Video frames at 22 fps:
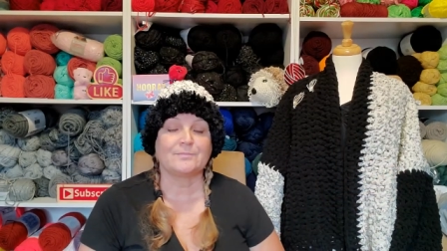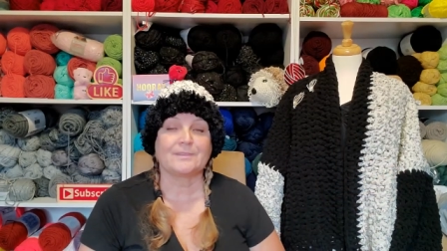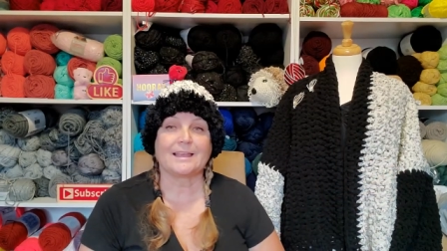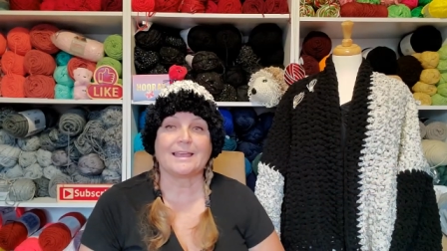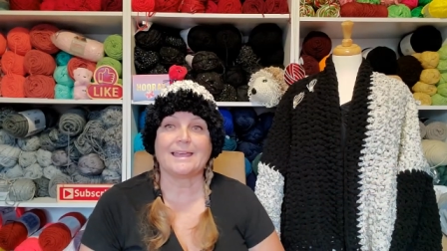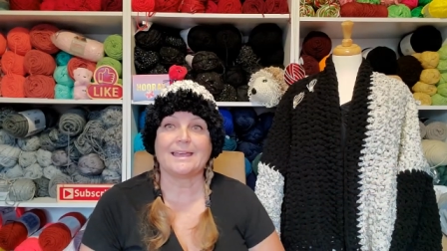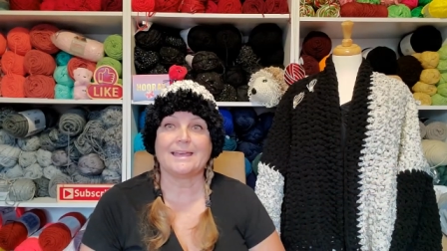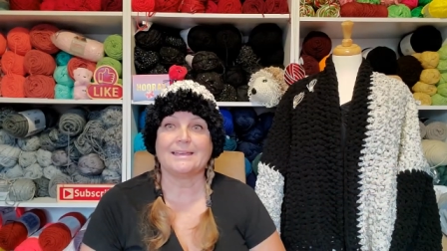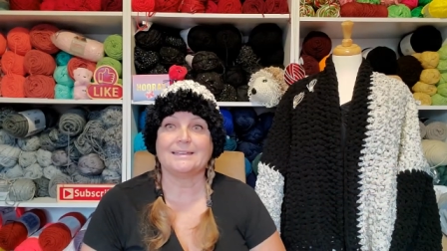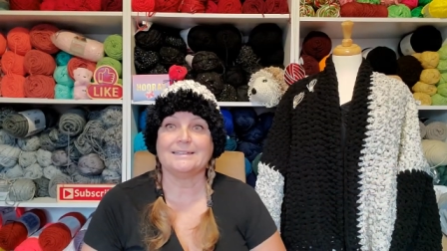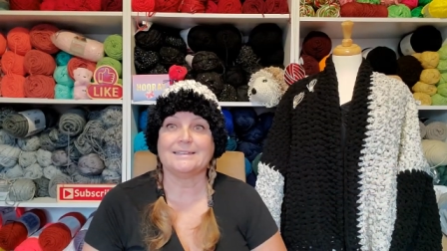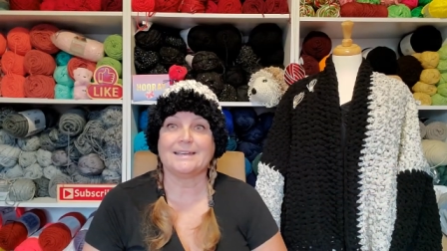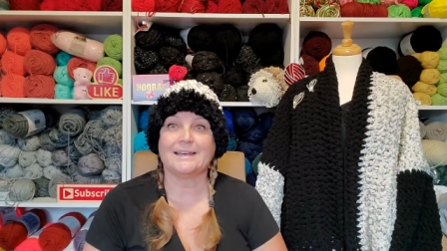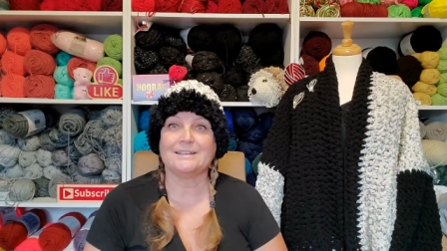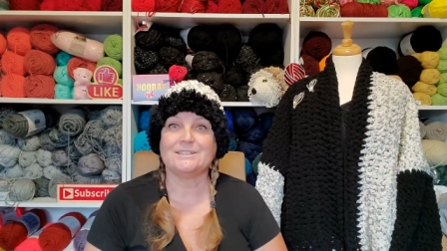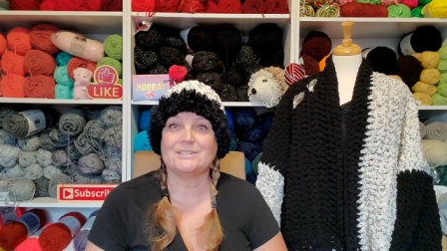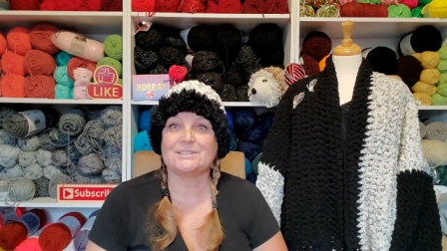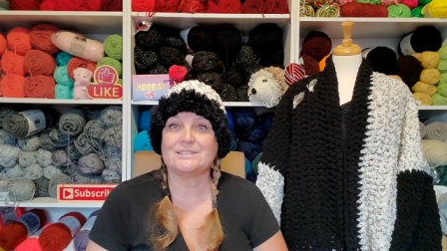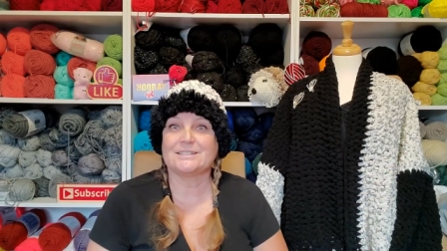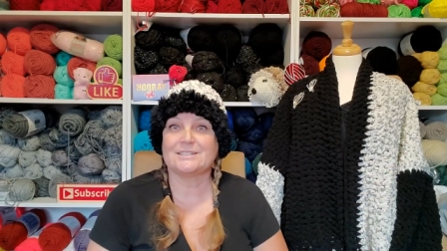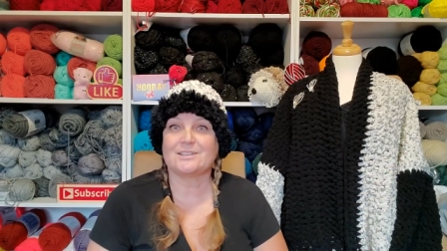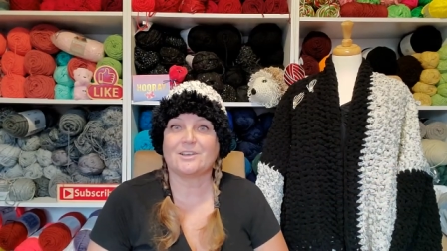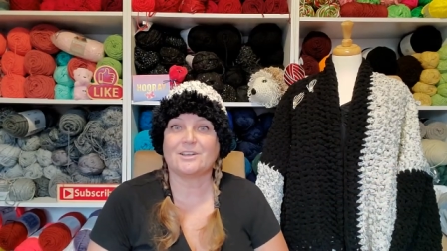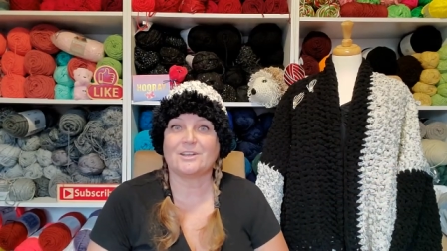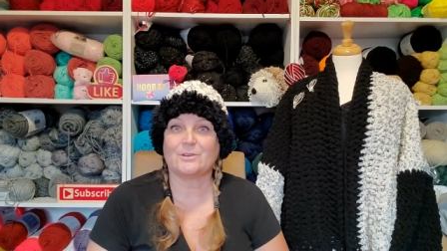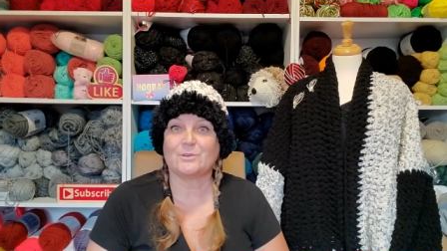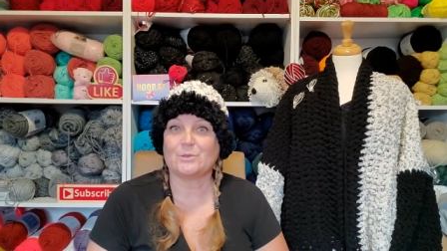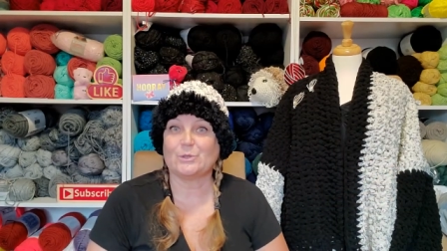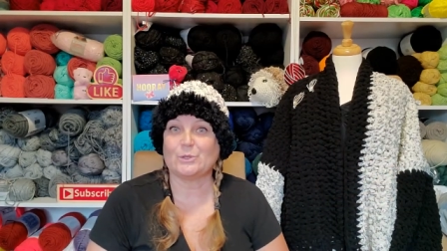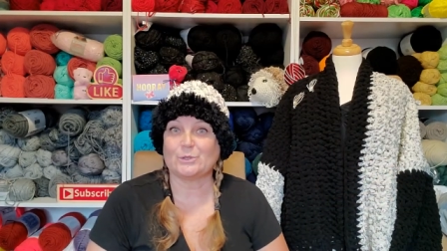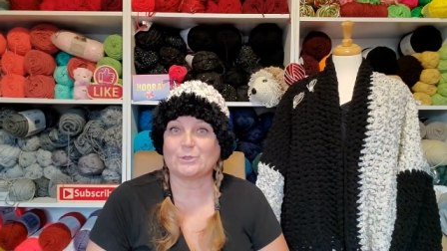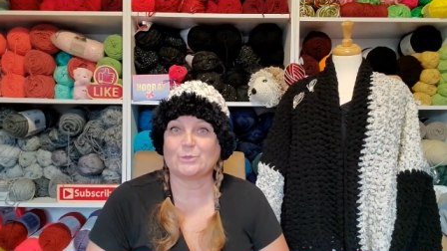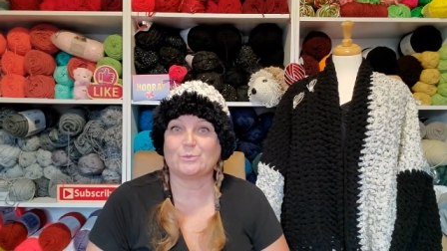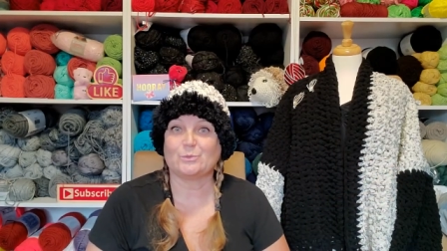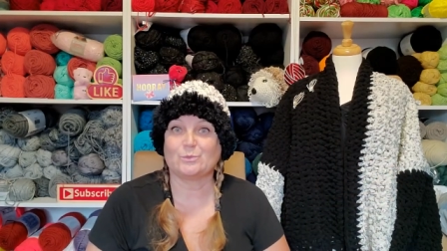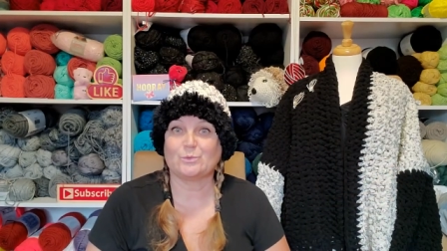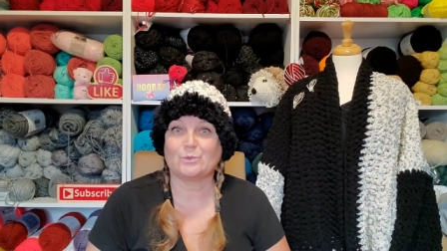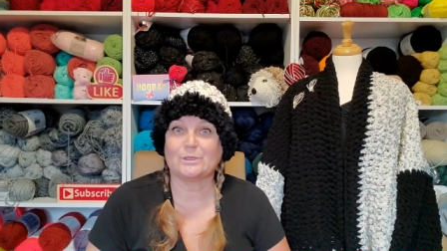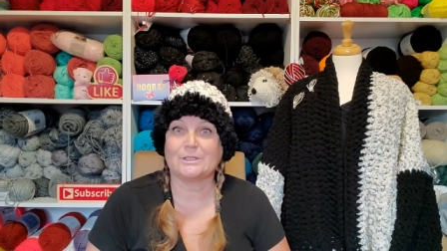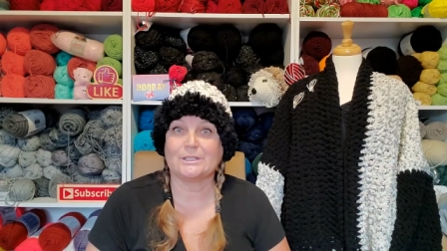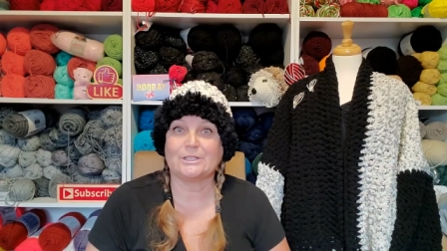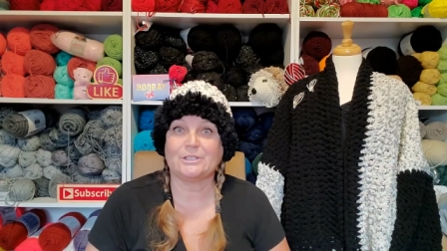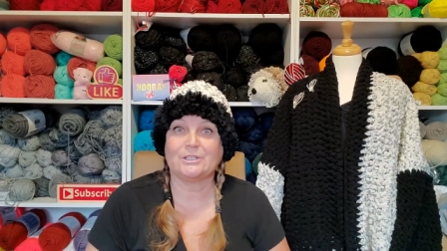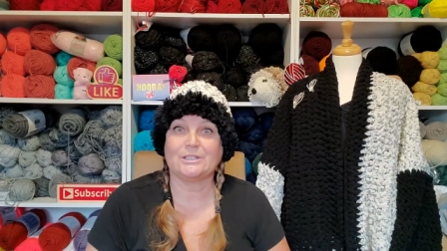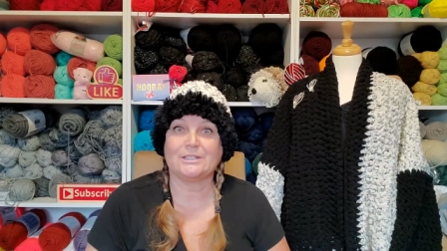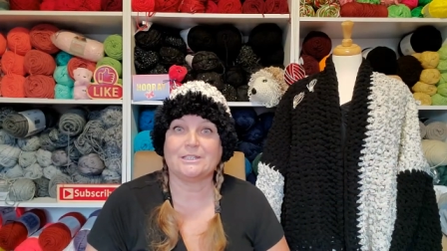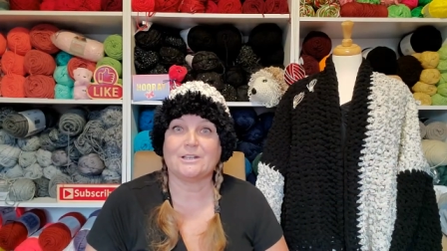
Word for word: and I just thought it looked really good.